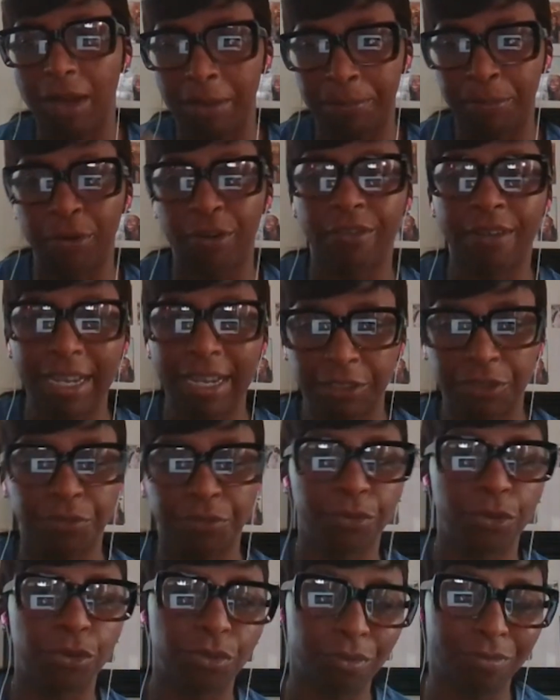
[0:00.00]
progressed
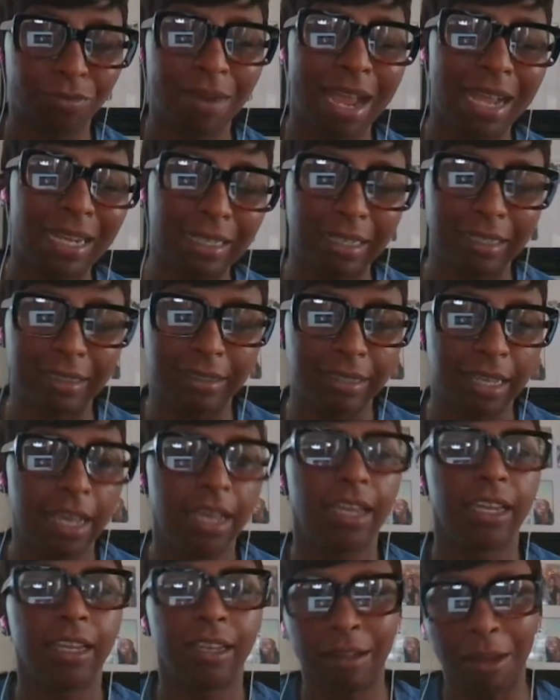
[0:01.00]
through the ranks.
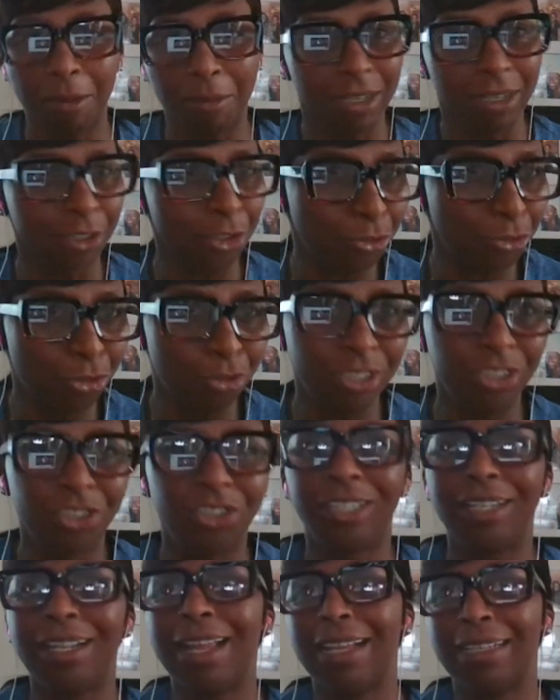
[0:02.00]
My
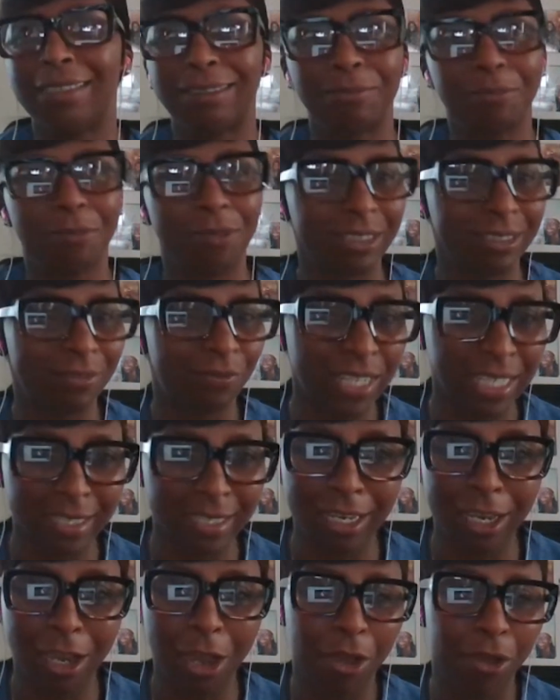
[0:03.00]
nutritionist, my
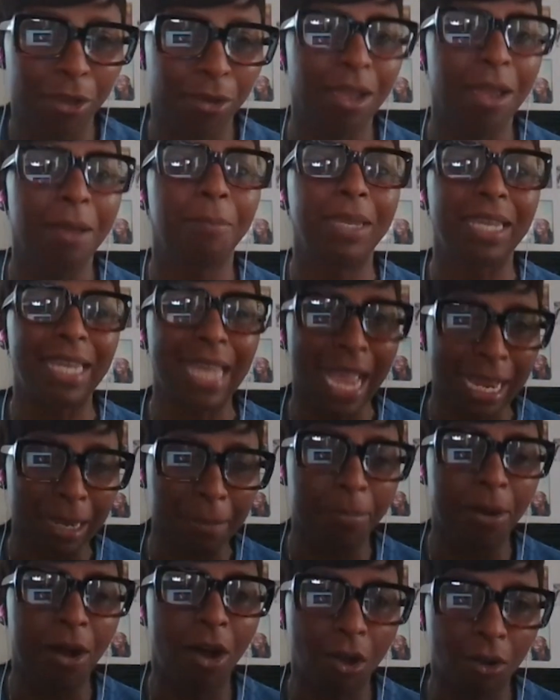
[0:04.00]
physio
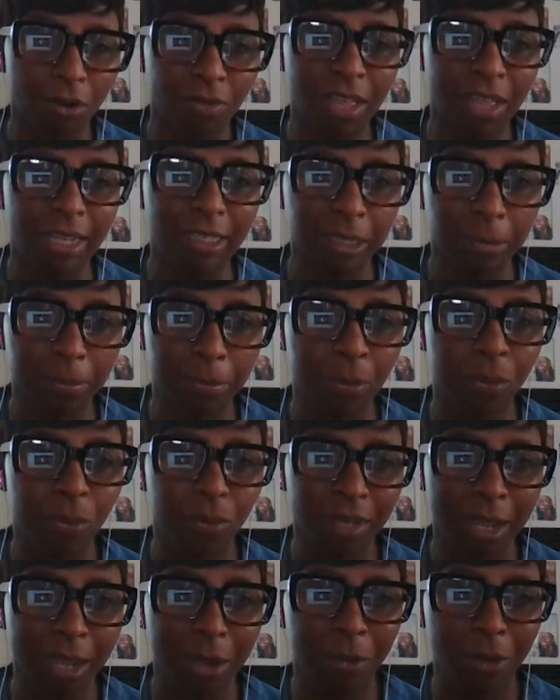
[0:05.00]
became part of that
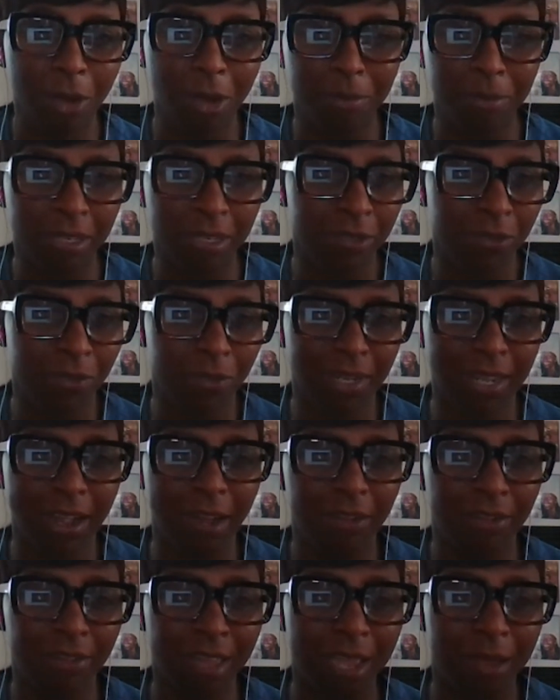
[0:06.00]
support network, because
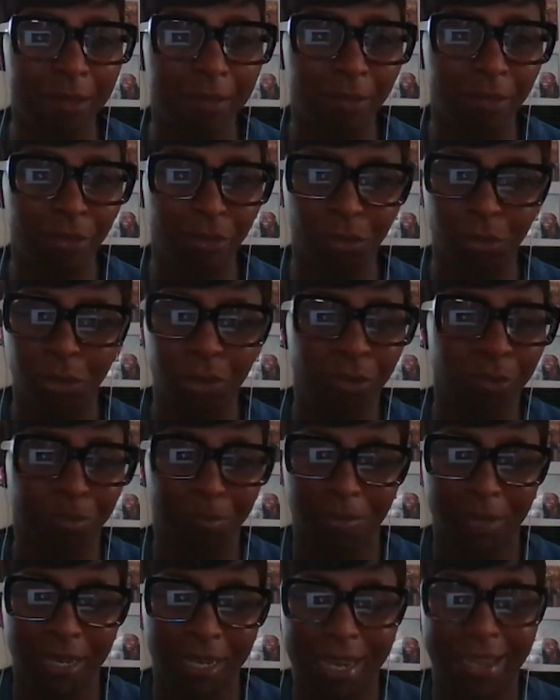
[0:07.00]
without them, Donna
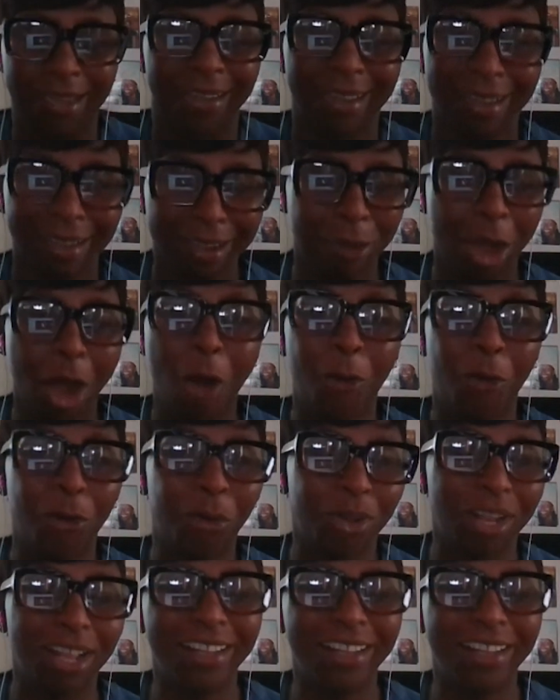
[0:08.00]
couldn't be whole.